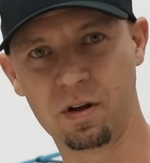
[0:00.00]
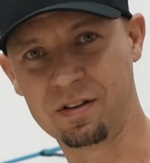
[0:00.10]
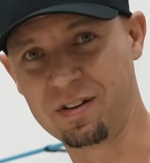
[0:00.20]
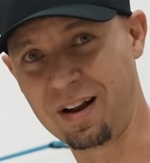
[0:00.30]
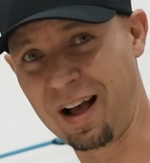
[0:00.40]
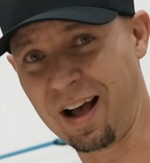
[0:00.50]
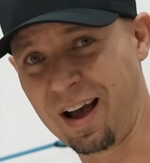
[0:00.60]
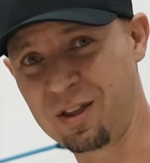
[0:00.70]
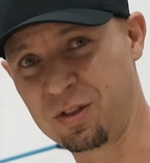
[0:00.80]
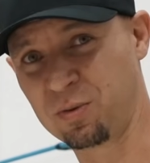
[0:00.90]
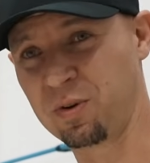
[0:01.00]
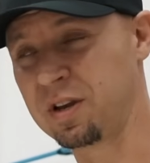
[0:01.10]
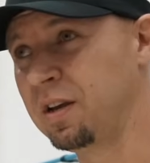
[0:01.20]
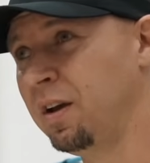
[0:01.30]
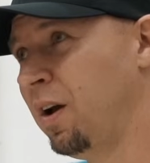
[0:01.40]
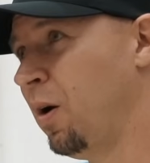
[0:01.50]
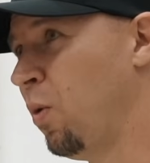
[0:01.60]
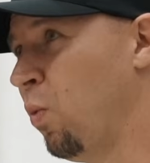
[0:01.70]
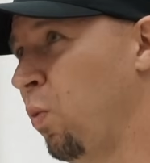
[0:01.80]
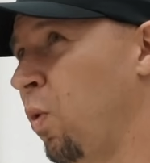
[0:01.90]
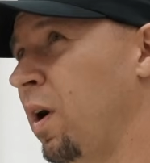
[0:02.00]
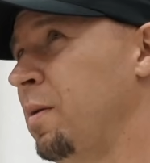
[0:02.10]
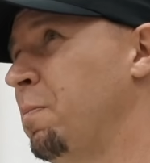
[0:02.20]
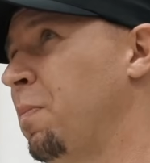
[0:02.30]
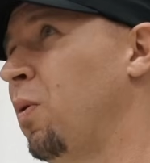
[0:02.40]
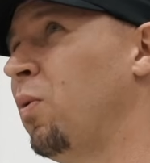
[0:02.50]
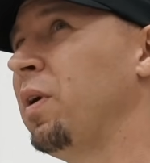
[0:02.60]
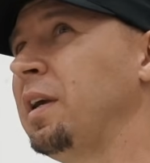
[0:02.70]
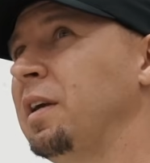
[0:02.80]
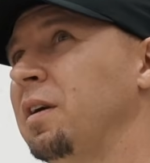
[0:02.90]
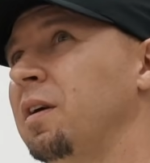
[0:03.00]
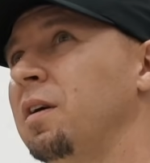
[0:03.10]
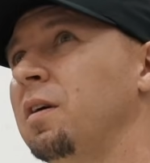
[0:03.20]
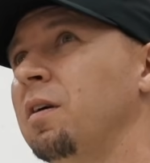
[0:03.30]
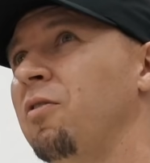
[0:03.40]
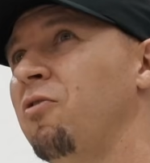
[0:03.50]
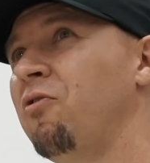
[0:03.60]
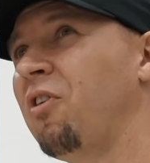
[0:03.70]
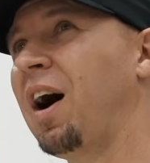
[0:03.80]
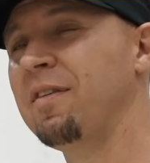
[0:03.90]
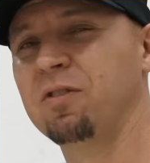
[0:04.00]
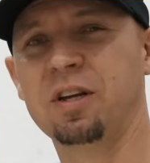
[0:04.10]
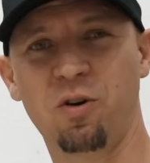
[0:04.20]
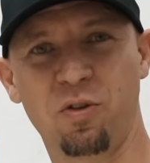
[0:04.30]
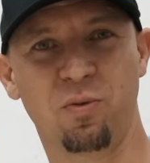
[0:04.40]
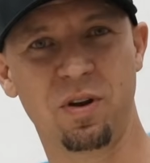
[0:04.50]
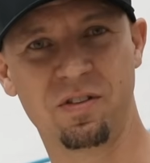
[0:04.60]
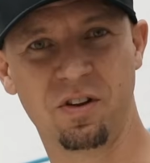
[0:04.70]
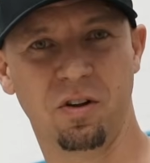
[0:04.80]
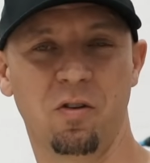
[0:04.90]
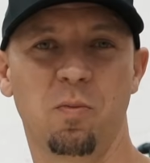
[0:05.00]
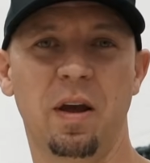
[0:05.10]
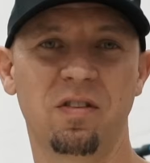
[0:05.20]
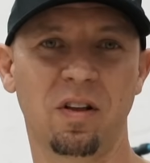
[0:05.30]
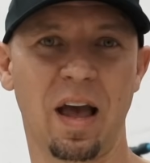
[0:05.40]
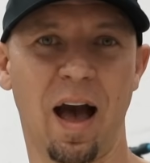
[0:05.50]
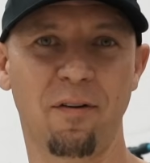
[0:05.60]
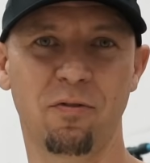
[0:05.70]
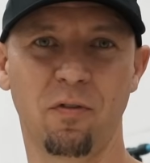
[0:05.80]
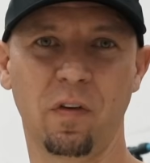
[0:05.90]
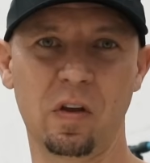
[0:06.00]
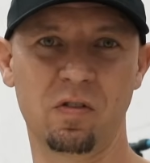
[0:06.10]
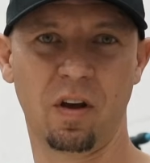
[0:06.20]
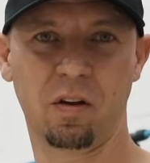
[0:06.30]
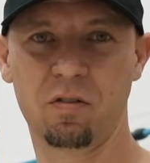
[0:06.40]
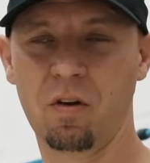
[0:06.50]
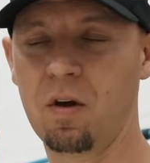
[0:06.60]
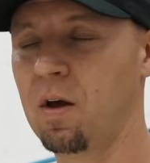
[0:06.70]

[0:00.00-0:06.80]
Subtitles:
It's an i3 1.5 liter 3-cylinder. It's basically half of a V6.